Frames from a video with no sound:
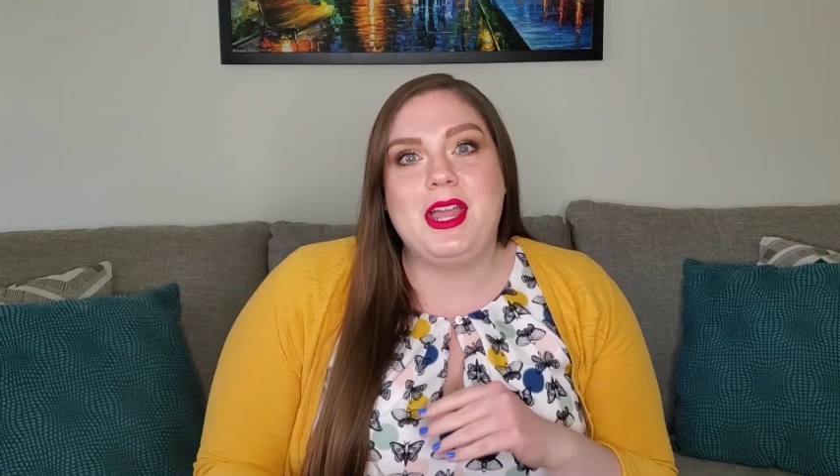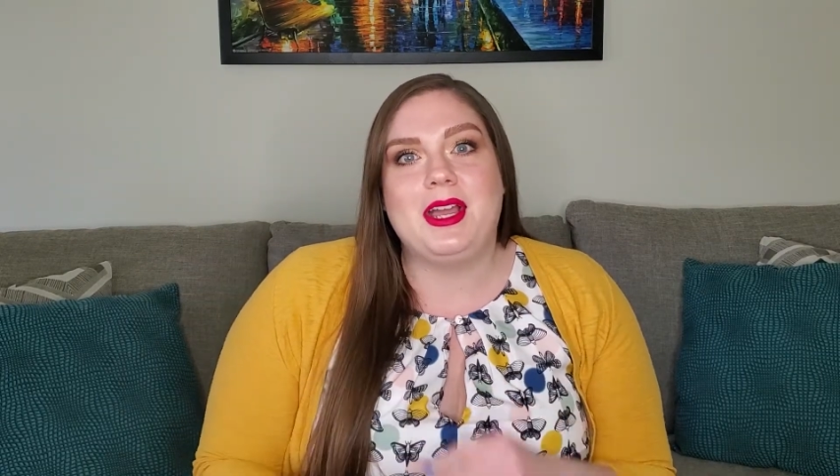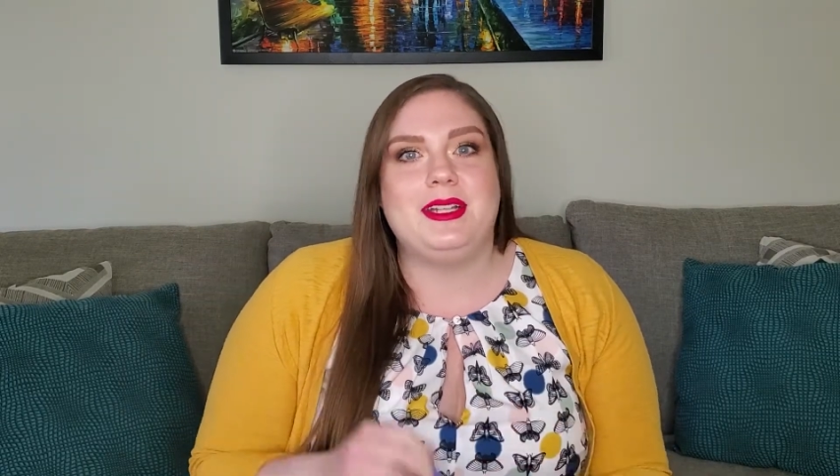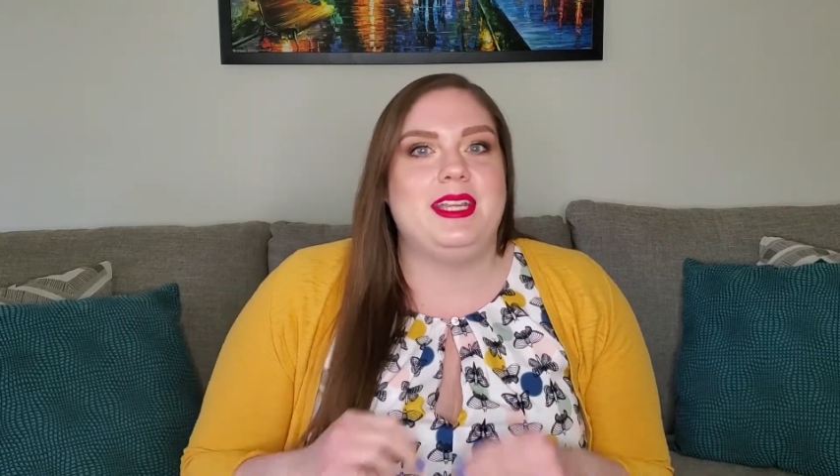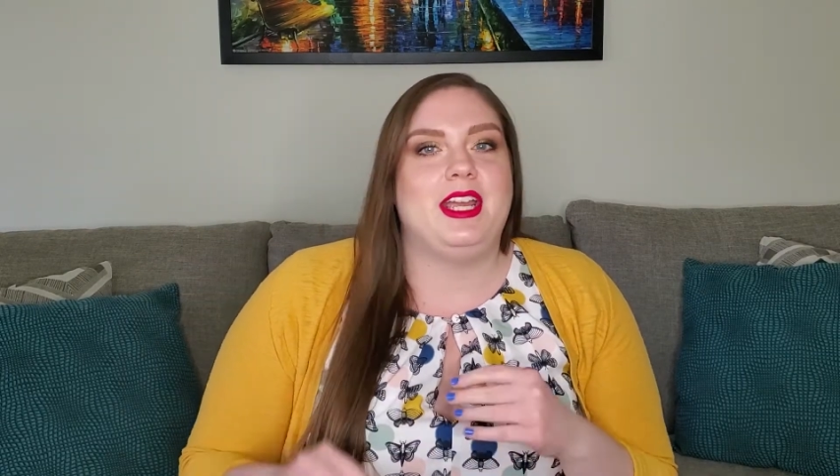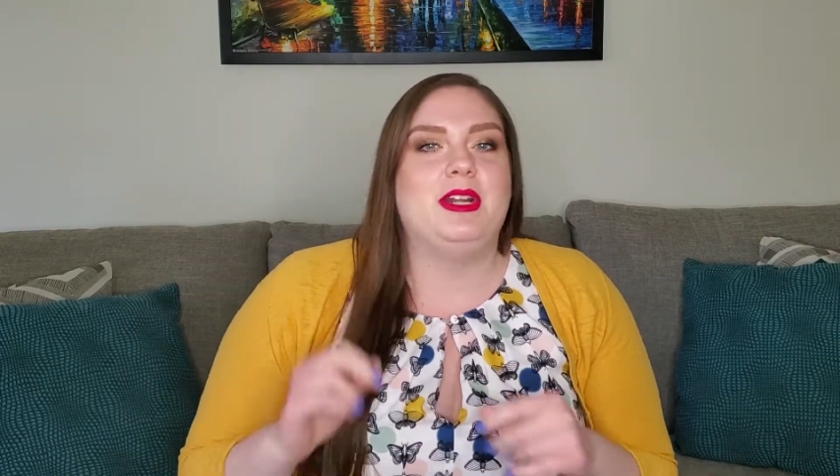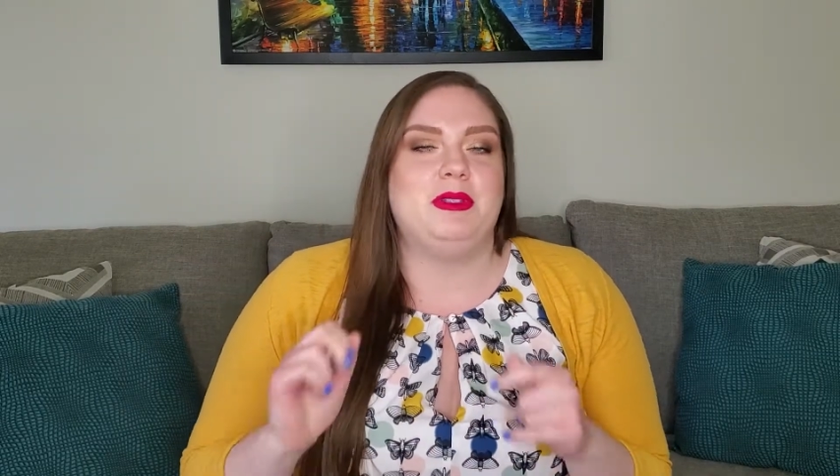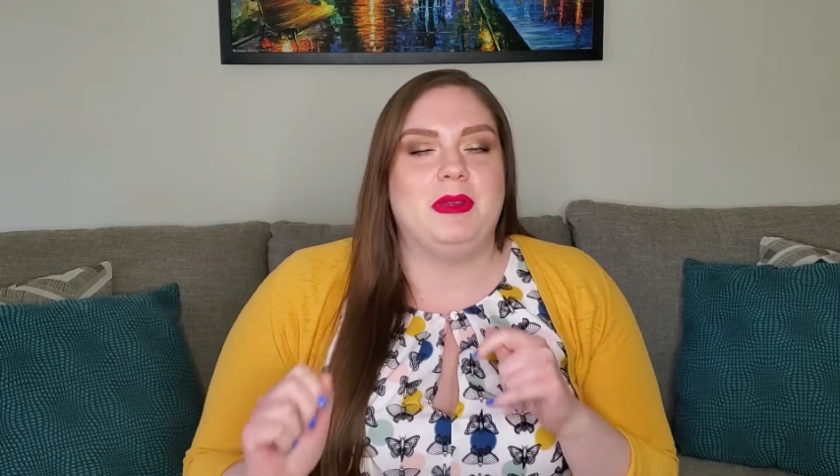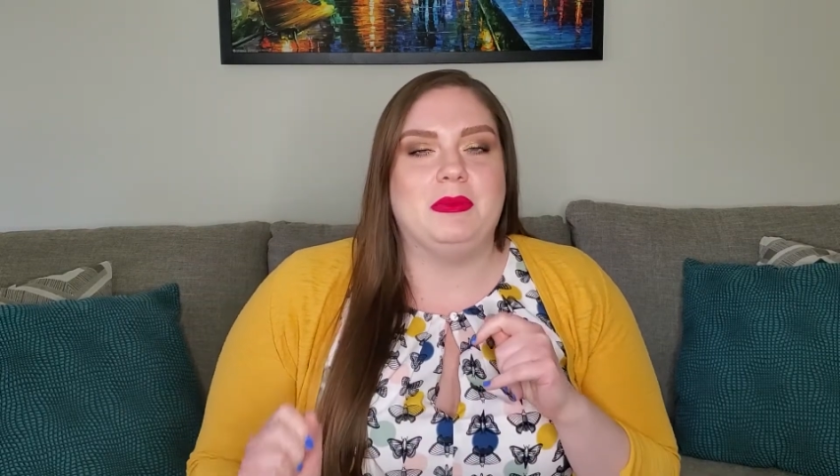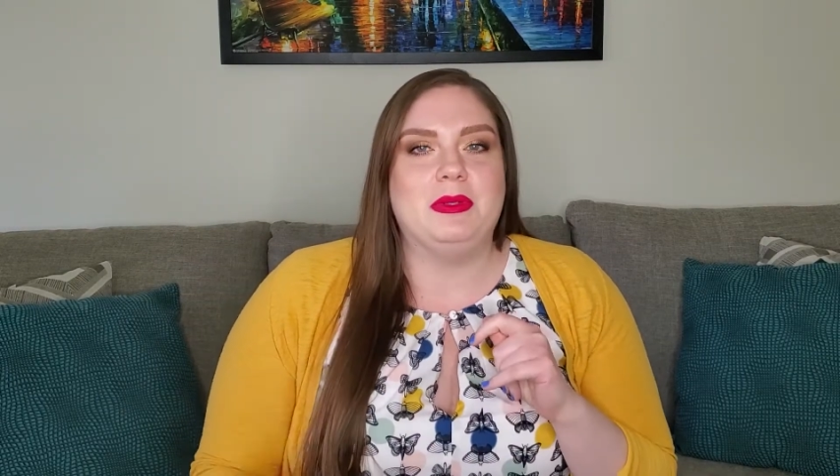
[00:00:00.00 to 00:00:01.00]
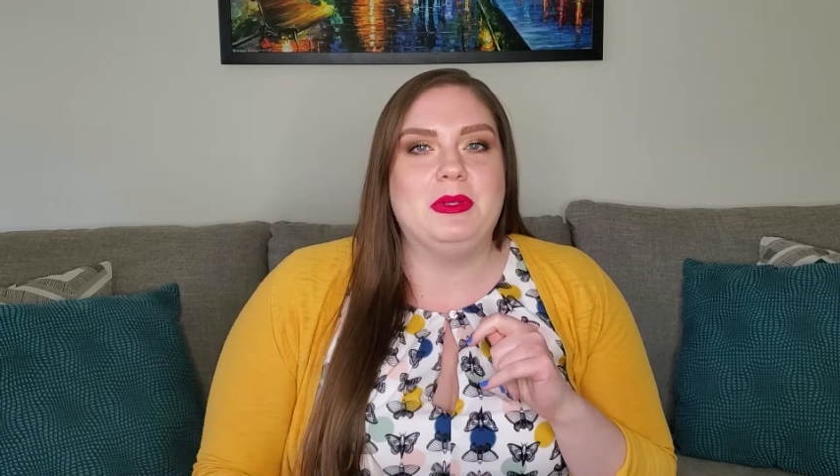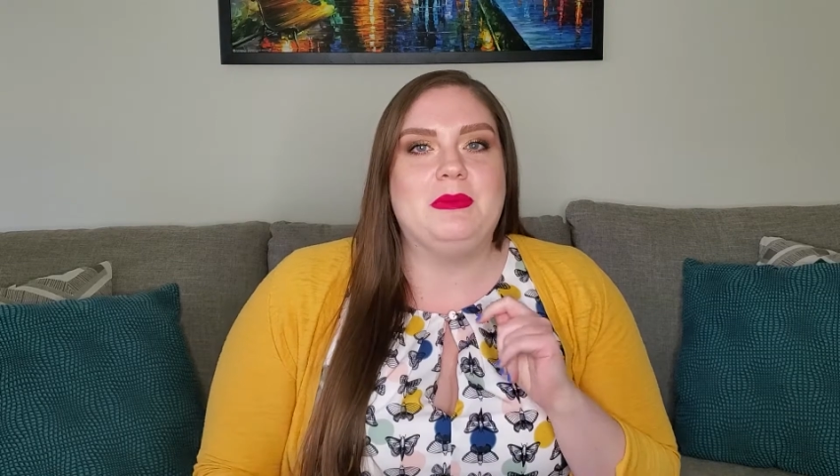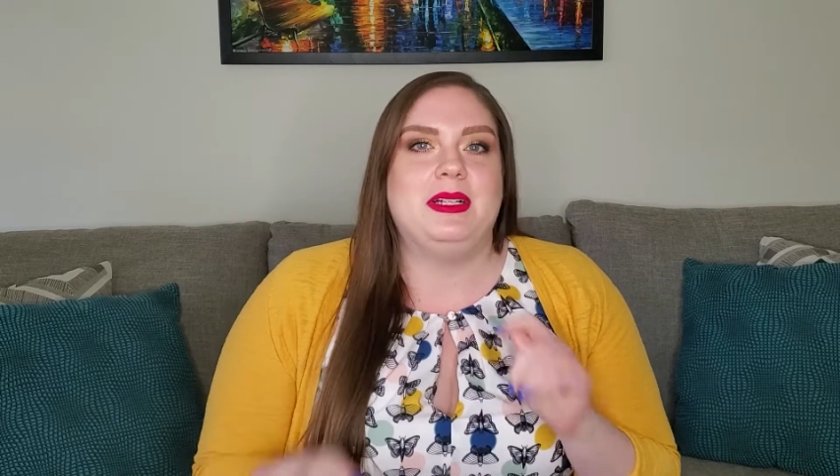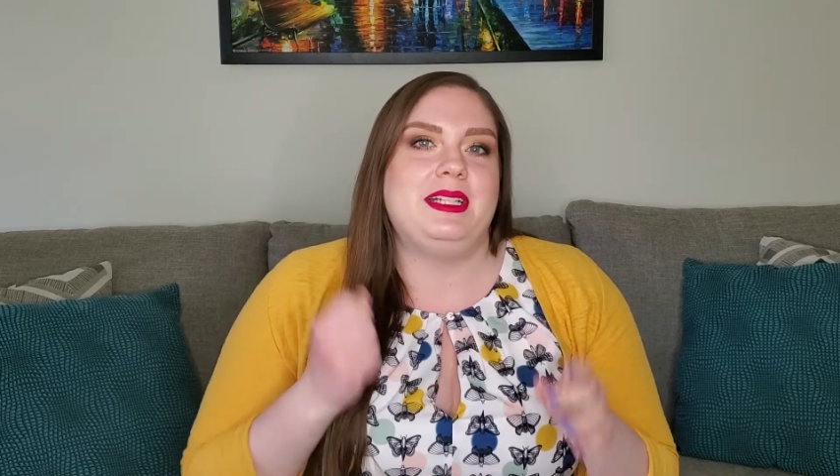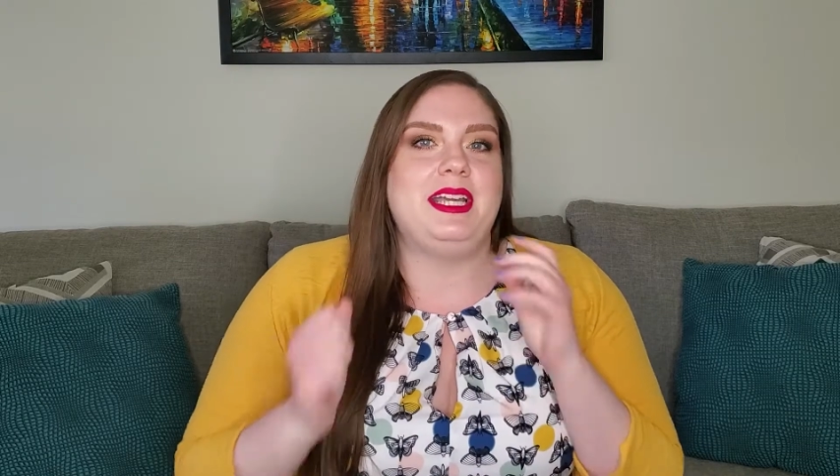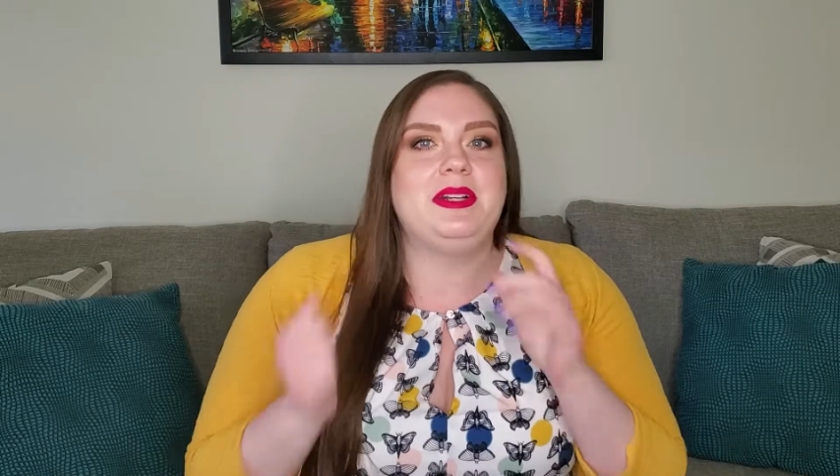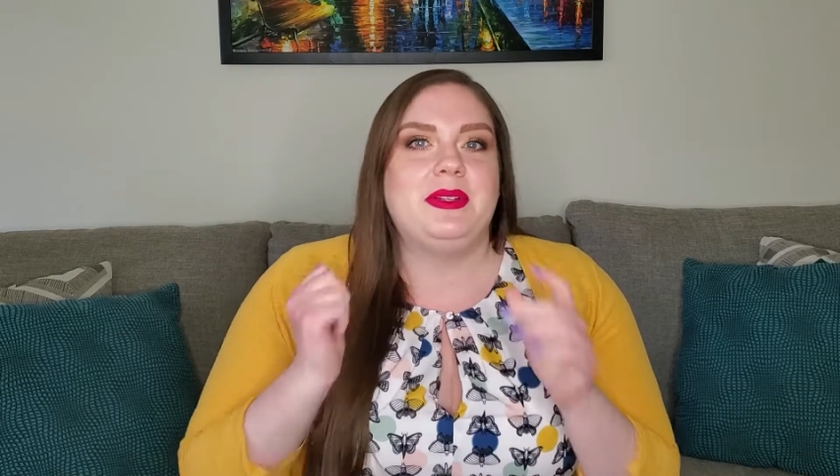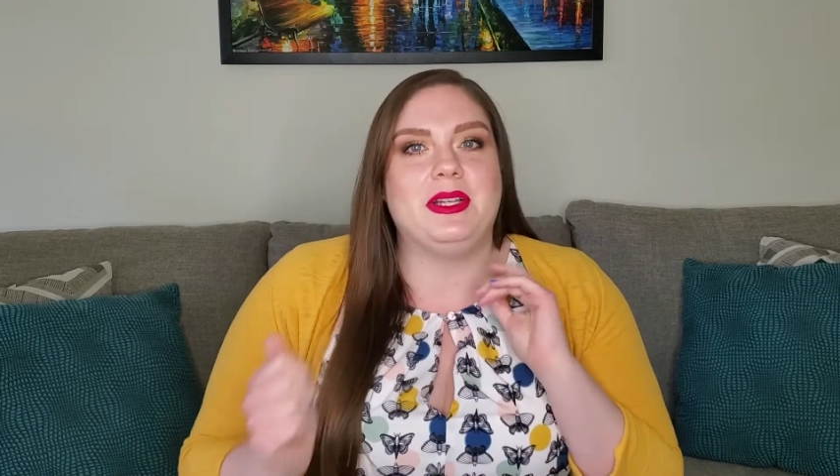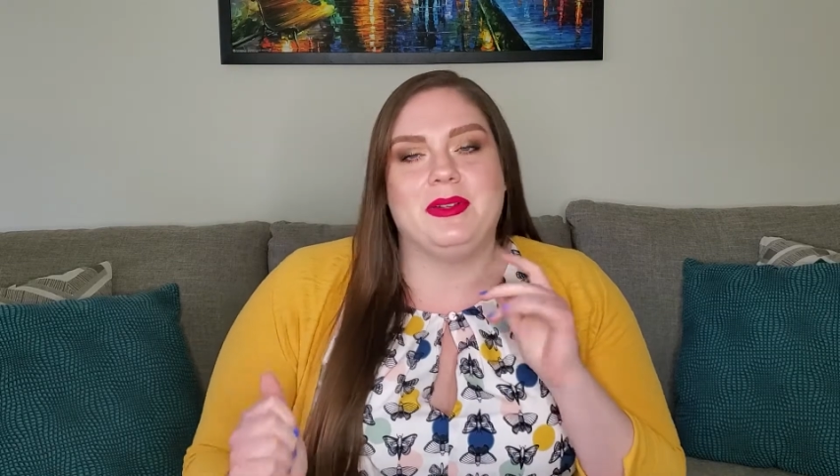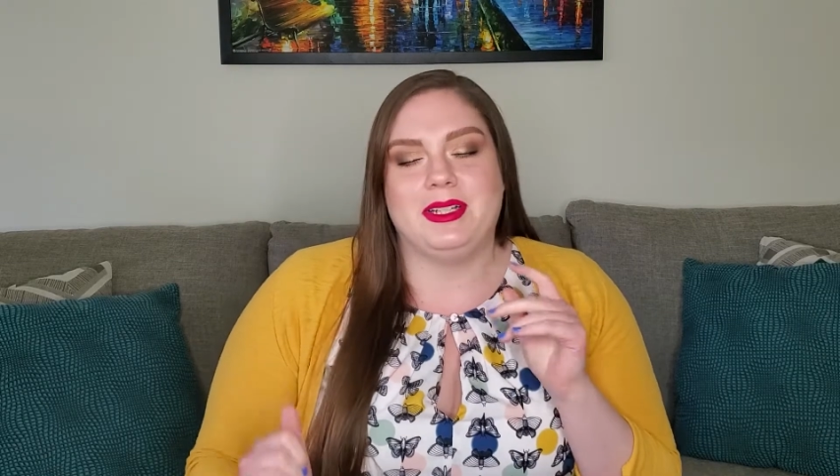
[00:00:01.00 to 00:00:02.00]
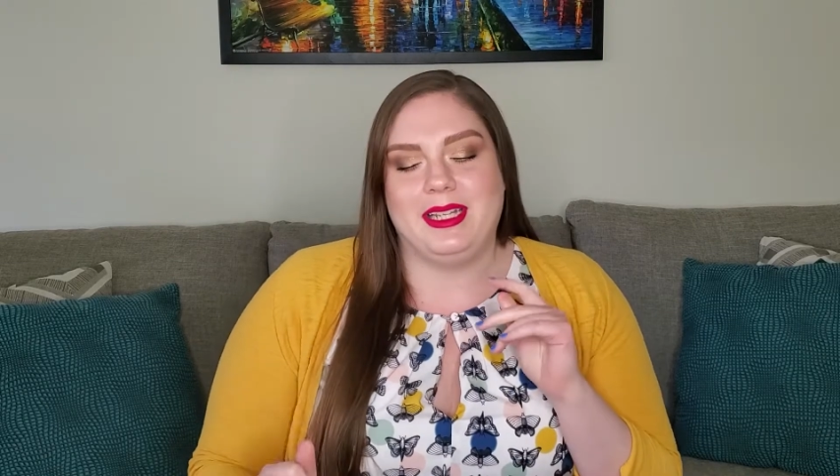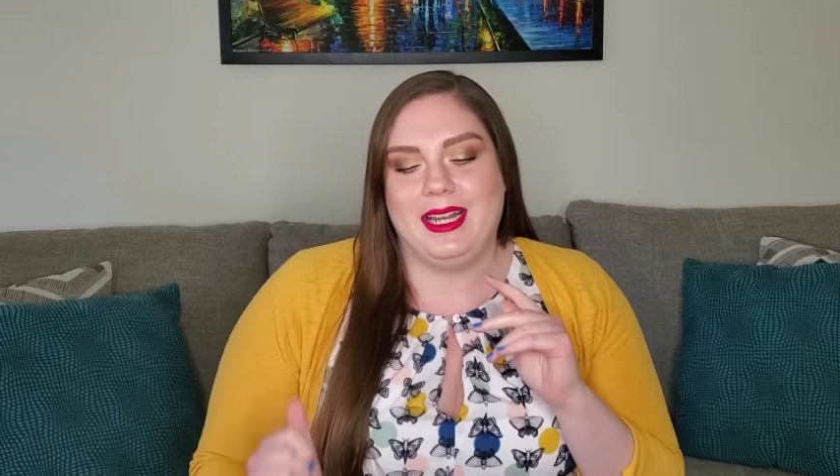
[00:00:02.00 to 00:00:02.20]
I'd take it up to my room and I'd eat it really quickly,